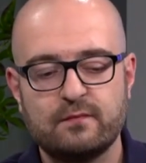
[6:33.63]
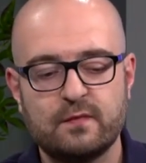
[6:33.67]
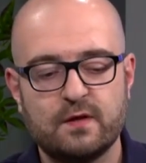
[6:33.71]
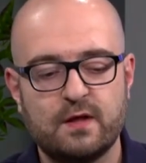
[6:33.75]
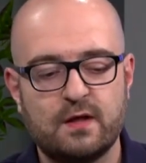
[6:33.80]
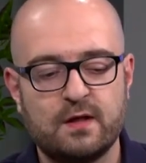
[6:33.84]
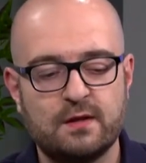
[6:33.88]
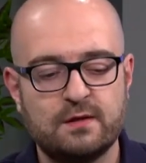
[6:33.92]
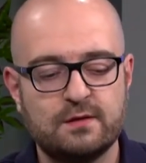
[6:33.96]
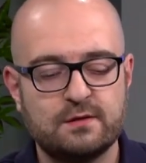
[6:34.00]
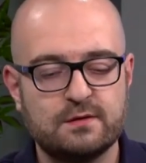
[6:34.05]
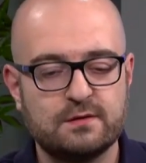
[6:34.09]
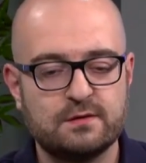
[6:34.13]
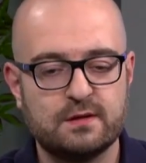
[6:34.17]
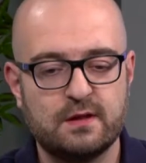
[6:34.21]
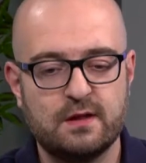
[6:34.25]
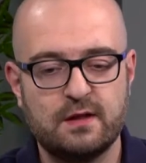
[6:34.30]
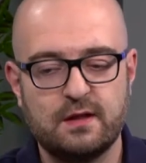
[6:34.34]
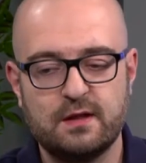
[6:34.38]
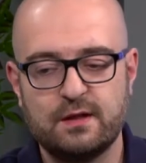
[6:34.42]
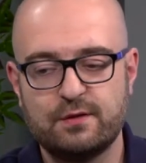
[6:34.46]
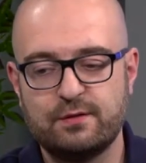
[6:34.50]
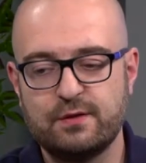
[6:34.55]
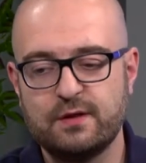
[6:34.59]
And
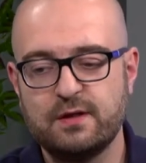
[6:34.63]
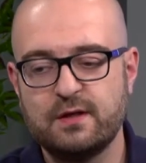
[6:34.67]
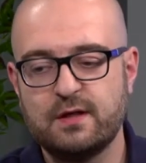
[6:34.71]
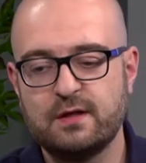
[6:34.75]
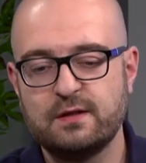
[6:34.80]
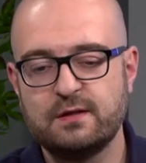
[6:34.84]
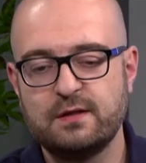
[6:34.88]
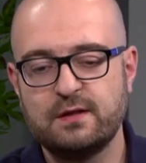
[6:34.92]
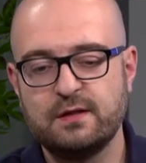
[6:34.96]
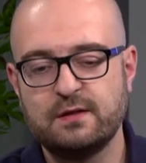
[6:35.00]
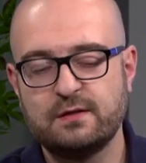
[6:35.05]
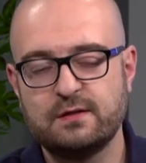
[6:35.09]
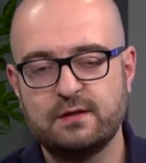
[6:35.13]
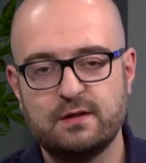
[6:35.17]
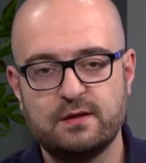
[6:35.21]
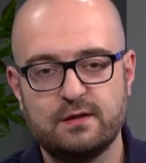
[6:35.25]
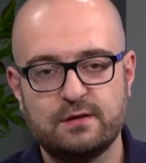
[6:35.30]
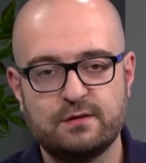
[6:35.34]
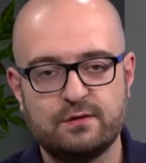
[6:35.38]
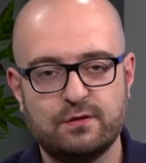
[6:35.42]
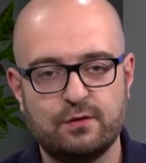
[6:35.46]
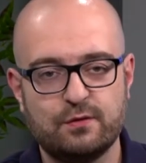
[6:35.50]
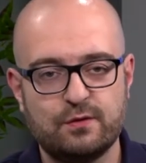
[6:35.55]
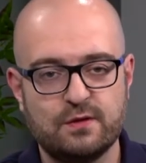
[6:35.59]
regarding
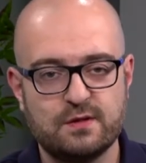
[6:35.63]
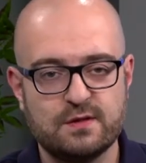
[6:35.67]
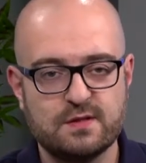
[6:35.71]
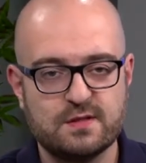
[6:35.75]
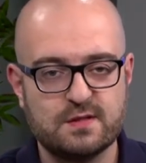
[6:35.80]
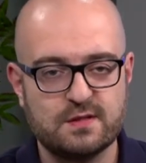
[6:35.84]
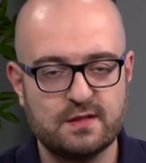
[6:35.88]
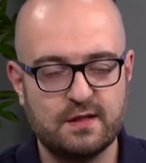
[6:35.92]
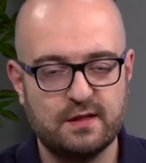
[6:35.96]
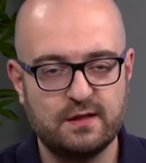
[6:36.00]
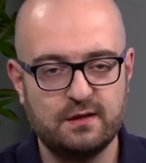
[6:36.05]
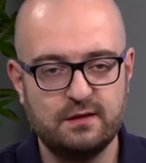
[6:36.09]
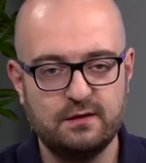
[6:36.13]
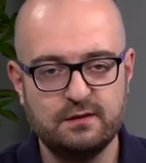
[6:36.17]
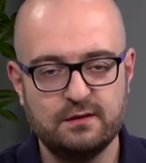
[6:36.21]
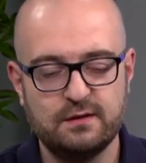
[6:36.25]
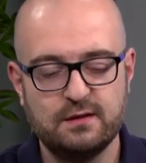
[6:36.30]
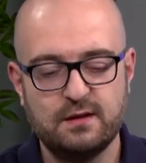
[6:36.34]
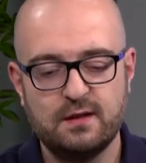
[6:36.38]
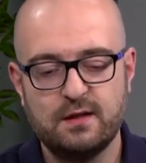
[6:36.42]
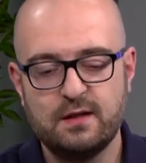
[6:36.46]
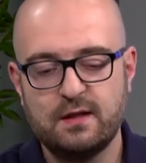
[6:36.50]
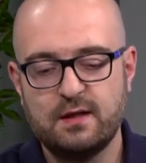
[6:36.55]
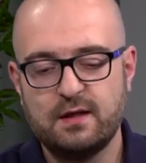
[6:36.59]
the token sale,
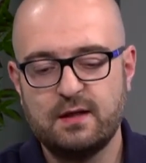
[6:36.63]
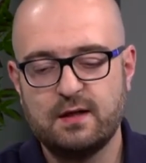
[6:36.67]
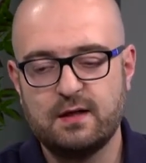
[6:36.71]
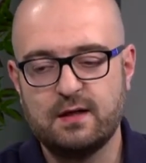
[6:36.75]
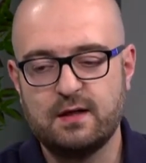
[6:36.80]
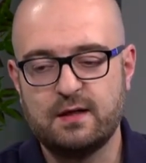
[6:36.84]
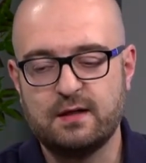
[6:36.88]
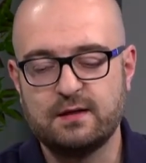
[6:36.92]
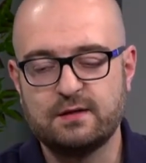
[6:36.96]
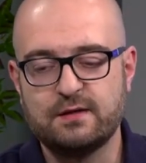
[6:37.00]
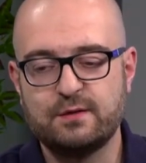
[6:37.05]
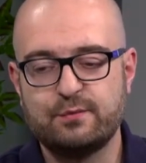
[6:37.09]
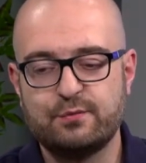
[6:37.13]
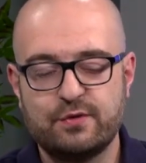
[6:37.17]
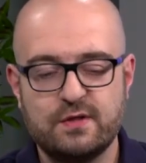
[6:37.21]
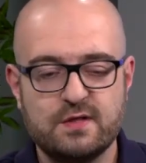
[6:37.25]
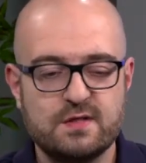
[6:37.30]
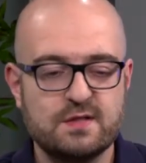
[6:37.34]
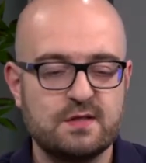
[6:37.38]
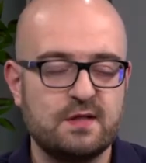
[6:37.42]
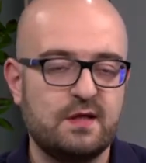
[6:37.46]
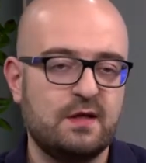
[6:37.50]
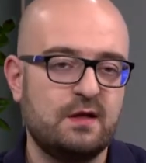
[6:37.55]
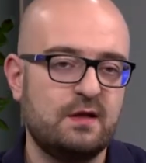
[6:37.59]
the
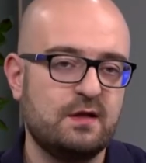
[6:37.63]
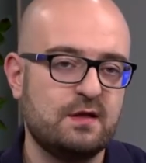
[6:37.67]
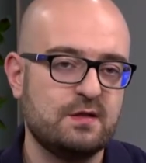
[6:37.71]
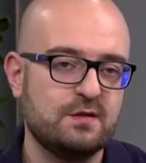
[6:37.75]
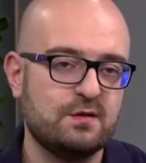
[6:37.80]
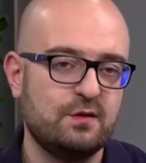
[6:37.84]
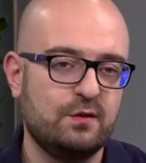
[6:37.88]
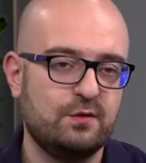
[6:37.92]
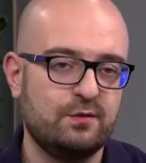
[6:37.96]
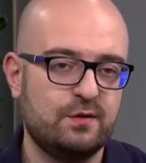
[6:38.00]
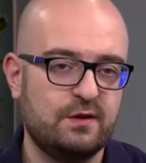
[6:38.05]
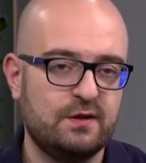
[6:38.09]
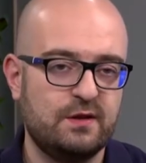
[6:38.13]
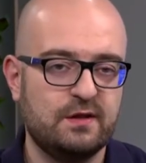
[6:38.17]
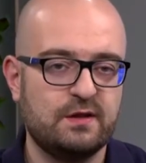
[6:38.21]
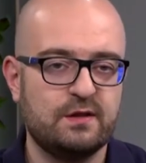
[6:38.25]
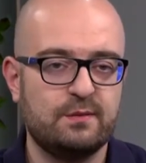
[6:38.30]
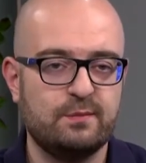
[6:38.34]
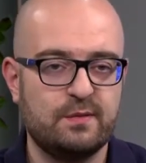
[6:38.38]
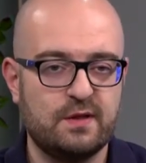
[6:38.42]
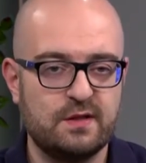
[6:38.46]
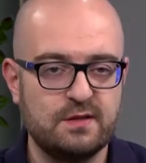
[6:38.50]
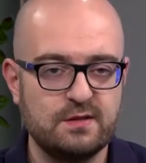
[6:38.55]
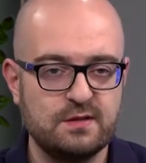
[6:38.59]
pre-sale has already
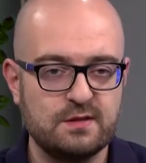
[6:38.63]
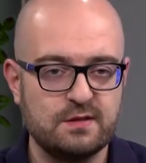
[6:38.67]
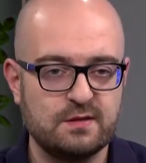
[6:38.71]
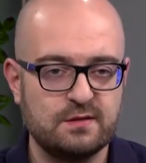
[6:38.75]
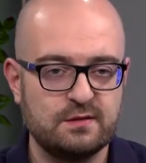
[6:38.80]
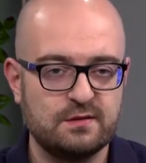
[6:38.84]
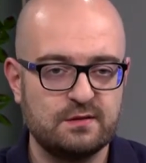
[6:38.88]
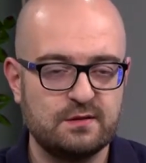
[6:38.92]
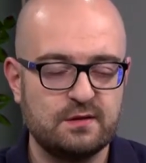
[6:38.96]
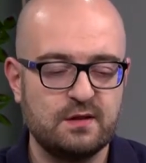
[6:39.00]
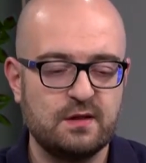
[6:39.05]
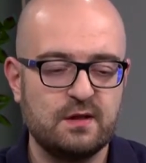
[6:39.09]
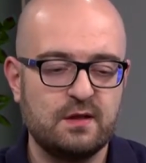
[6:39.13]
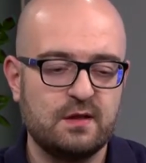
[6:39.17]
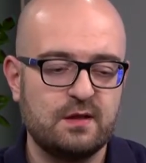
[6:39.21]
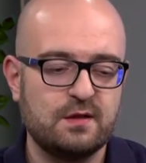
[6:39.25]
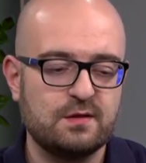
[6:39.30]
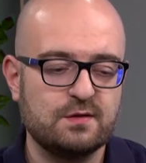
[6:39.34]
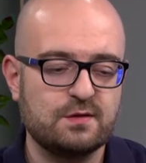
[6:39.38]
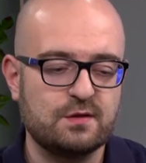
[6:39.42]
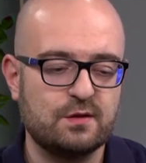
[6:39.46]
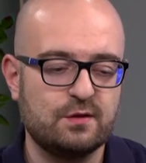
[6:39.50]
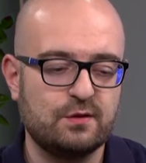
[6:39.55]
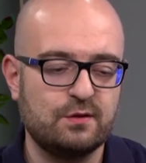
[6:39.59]
commenced.
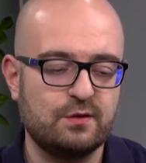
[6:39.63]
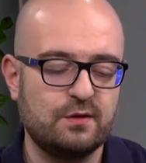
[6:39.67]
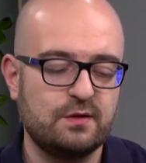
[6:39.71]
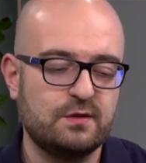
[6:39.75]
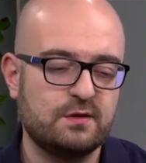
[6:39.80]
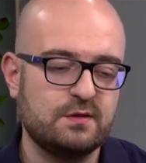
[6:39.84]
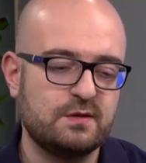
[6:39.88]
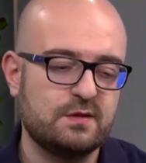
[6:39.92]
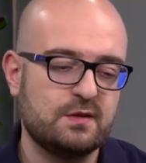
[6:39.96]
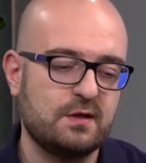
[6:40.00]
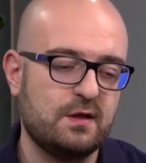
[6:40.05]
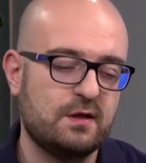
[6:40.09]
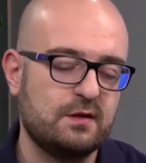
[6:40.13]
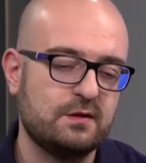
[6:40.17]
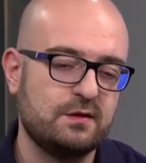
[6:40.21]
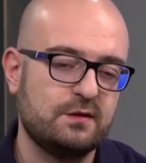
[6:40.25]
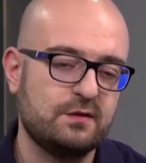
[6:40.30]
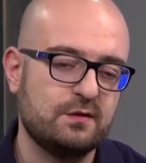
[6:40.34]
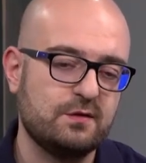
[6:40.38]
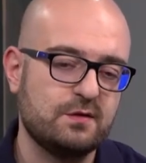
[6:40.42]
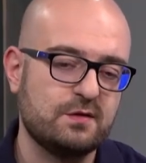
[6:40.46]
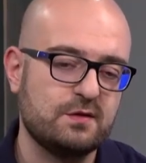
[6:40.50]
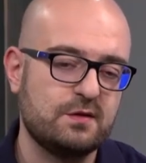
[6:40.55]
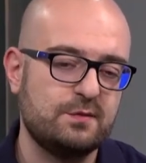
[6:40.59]
So it
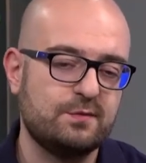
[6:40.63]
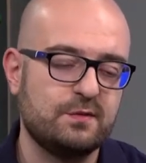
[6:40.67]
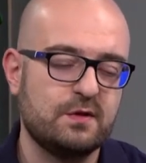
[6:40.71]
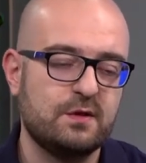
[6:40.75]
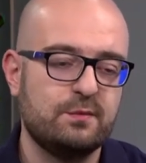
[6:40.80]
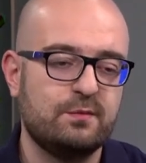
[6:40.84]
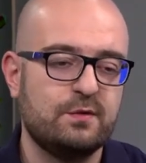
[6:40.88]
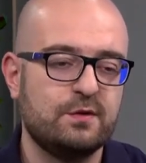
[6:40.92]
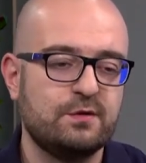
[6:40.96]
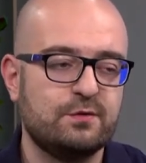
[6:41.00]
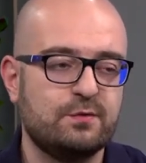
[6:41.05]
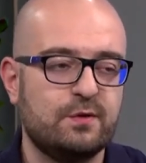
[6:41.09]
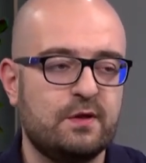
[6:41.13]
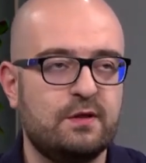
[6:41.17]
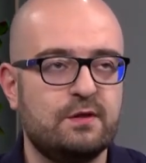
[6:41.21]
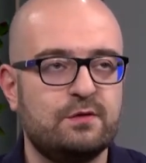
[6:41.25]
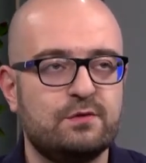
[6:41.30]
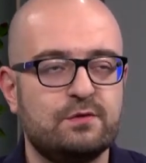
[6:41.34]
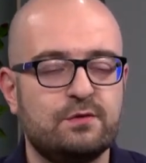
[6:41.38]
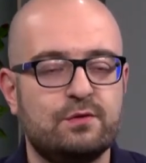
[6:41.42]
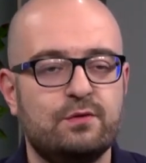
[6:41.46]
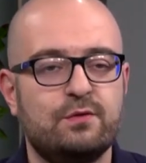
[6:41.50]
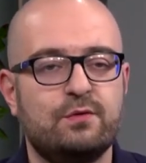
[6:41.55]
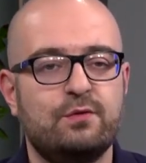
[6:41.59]
started on September
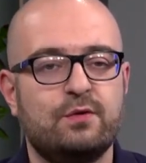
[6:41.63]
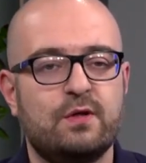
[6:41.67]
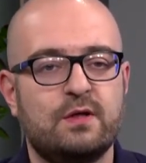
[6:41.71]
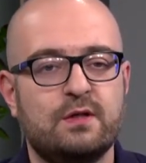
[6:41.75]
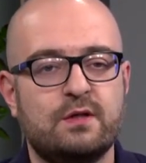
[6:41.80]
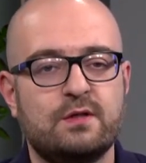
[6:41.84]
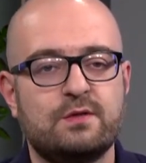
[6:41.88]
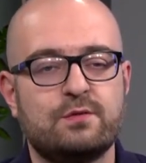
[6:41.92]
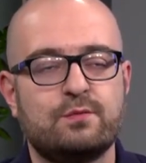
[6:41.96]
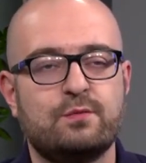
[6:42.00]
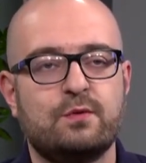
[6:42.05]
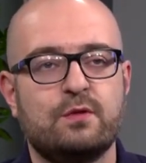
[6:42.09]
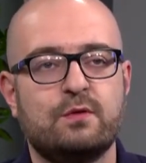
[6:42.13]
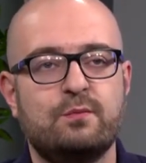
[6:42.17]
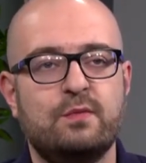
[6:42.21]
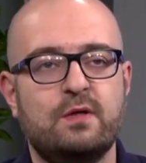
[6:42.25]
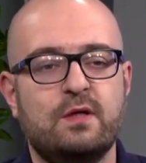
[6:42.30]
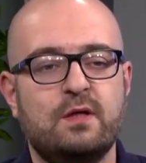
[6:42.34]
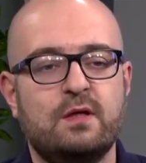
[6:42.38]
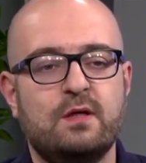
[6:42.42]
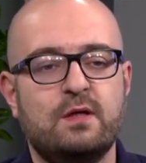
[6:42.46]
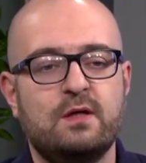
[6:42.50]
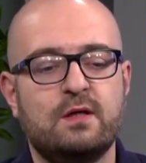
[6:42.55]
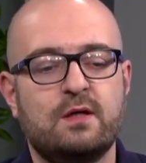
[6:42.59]
22 and it will
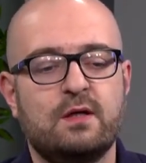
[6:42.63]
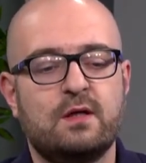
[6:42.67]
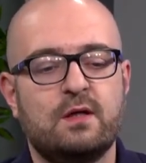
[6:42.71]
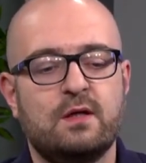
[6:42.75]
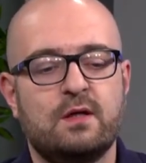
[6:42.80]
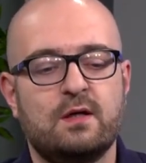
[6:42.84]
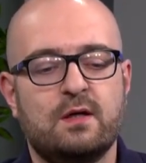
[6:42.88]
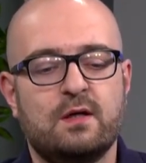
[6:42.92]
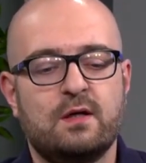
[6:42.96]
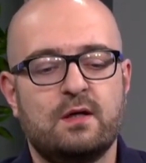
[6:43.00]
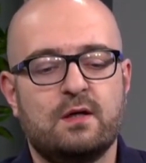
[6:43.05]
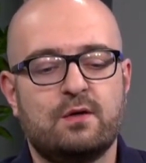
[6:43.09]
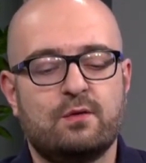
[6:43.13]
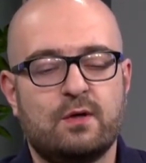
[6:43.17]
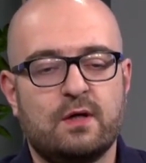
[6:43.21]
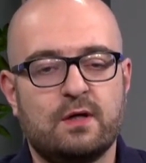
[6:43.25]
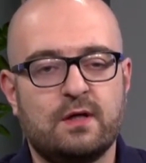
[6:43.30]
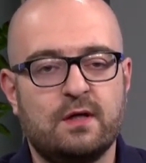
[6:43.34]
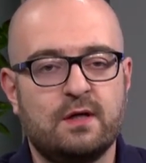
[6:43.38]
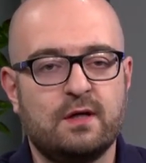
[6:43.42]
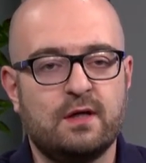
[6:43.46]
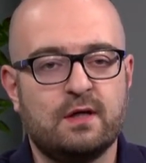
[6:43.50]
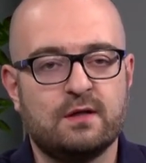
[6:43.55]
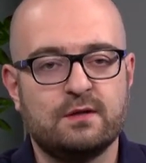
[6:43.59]
be
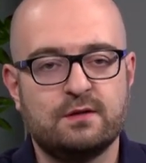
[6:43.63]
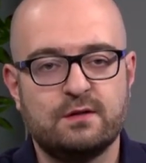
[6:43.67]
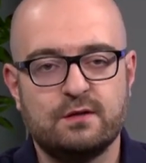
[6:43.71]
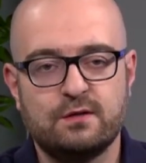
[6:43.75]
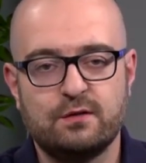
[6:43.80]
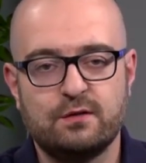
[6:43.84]
running until